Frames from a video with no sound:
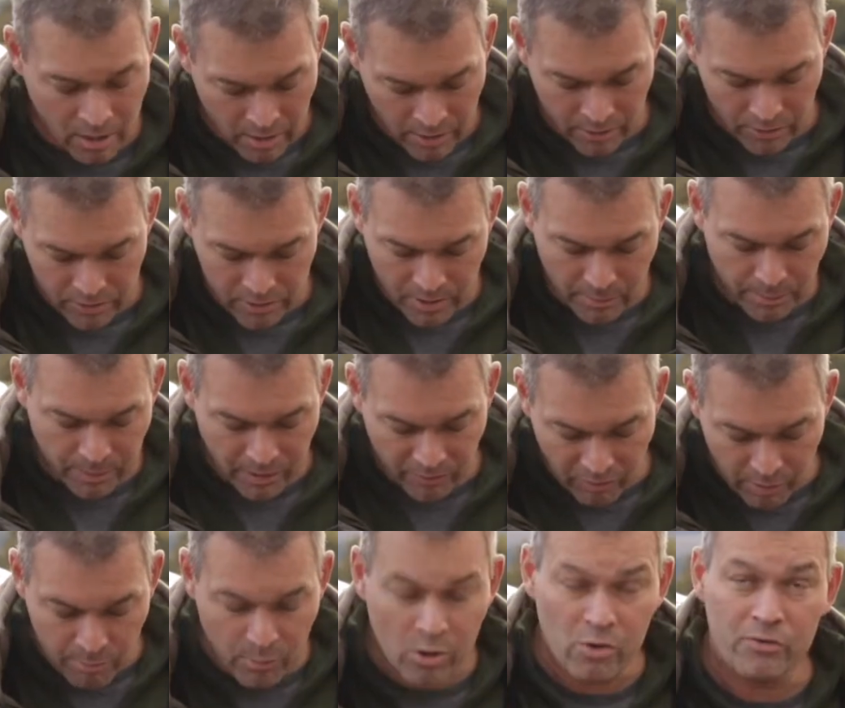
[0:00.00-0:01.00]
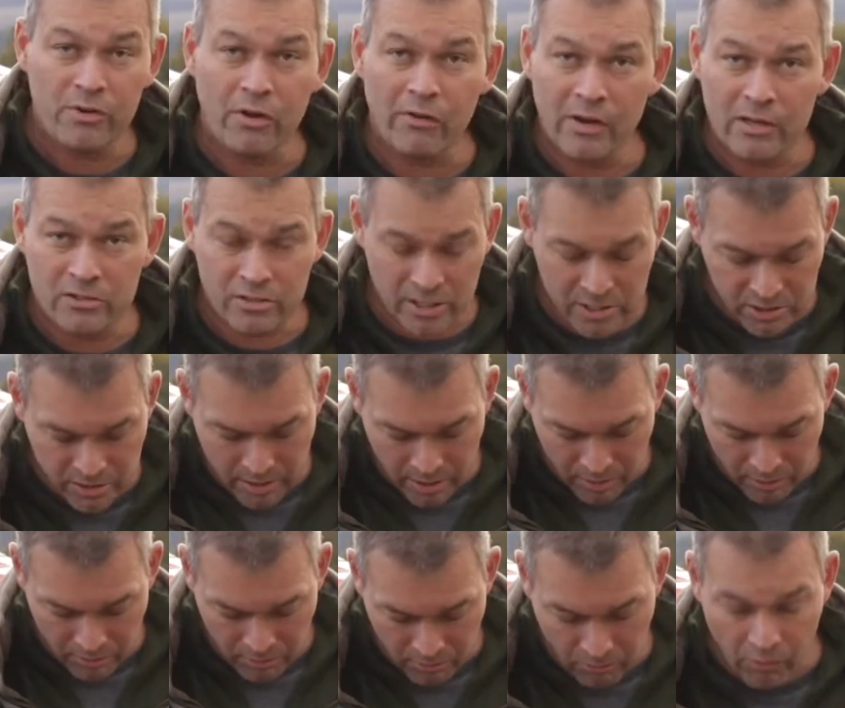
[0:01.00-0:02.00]
you simply remove your
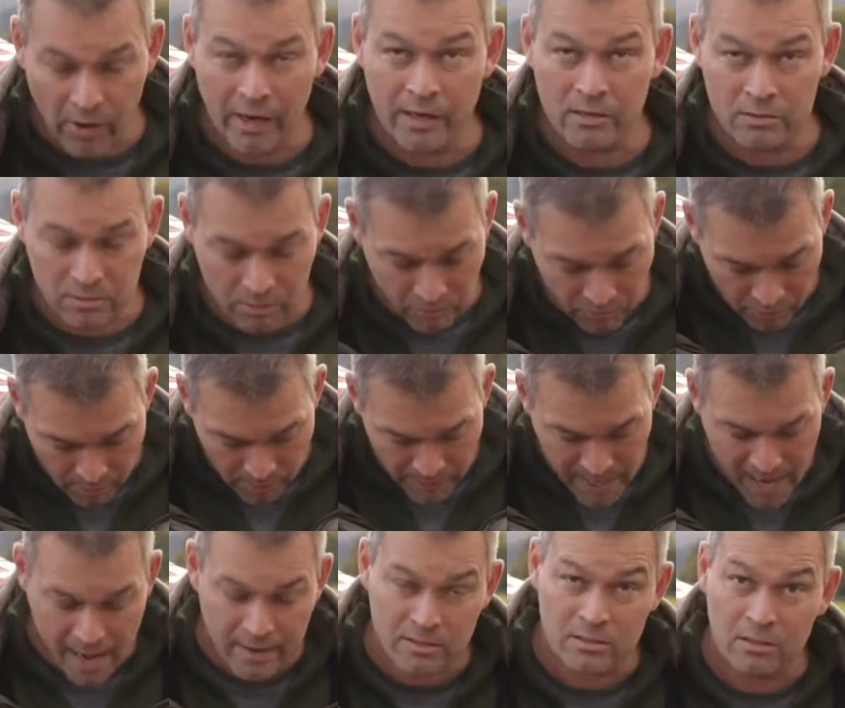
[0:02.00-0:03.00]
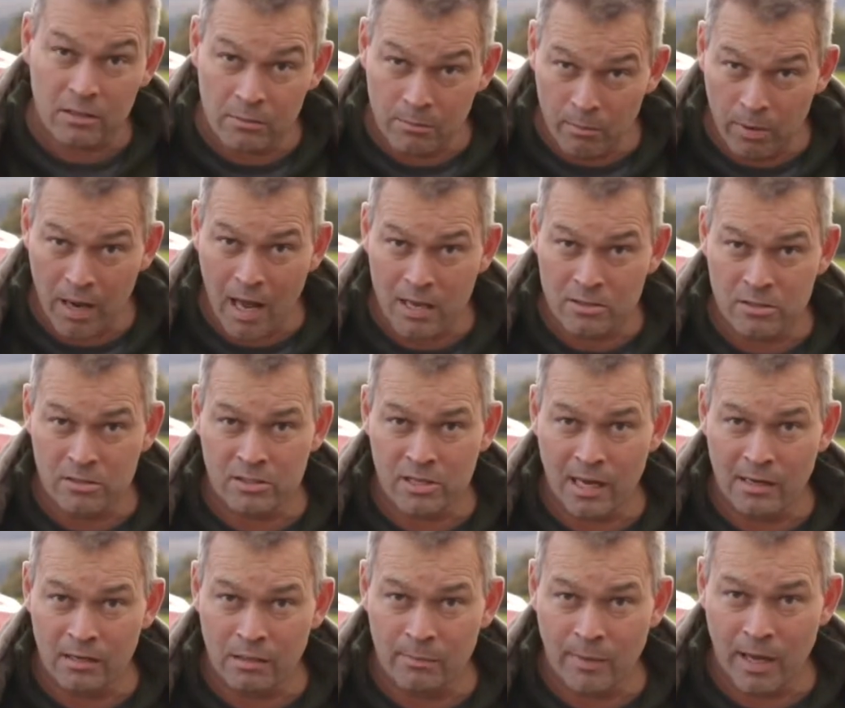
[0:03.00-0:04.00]
existing rings from the excellent Blaser
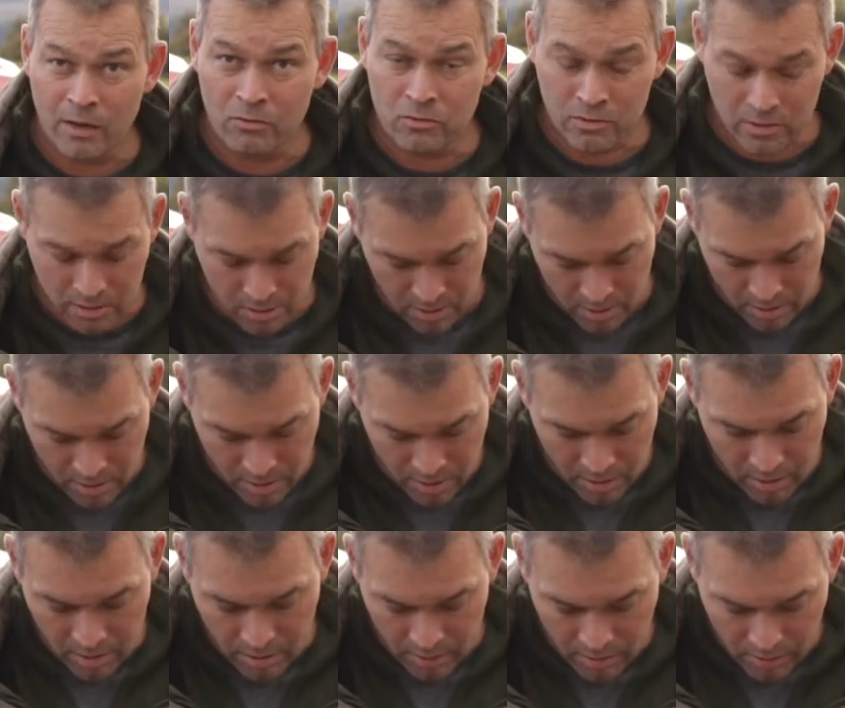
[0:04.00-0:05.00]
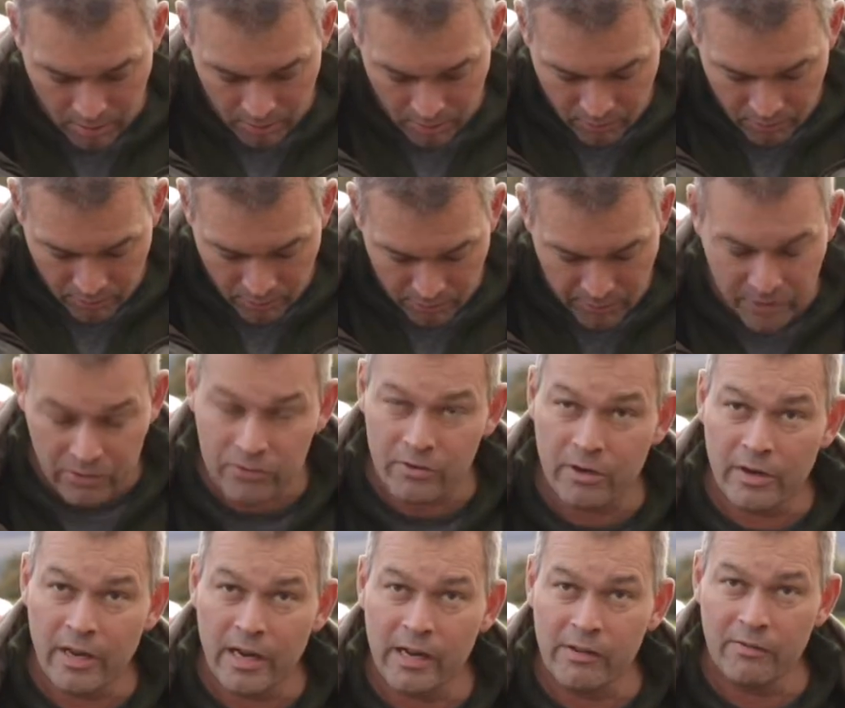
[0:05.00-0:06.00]
saddle mount. From the
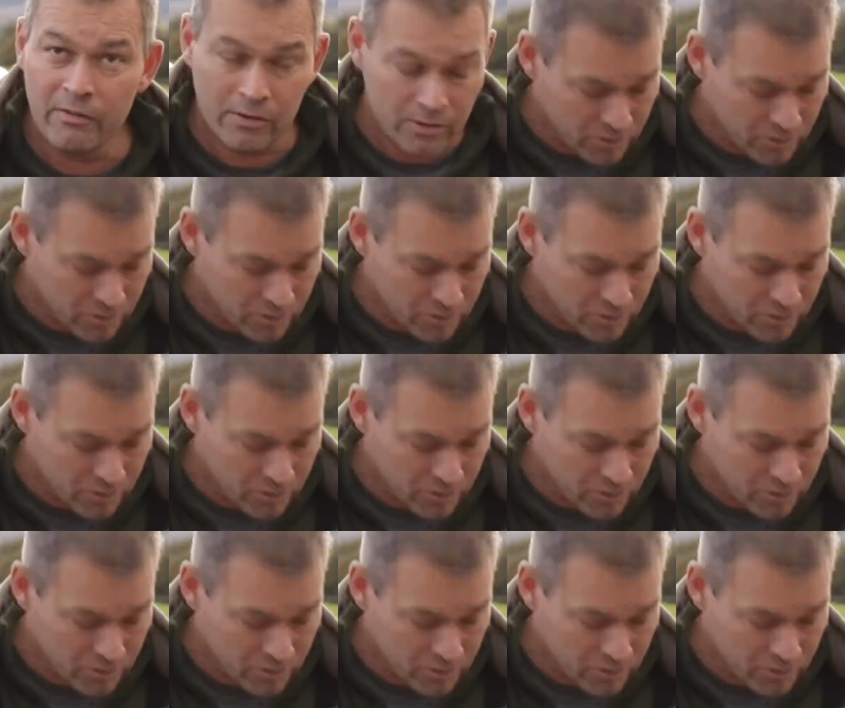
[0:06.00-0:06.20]
underneath you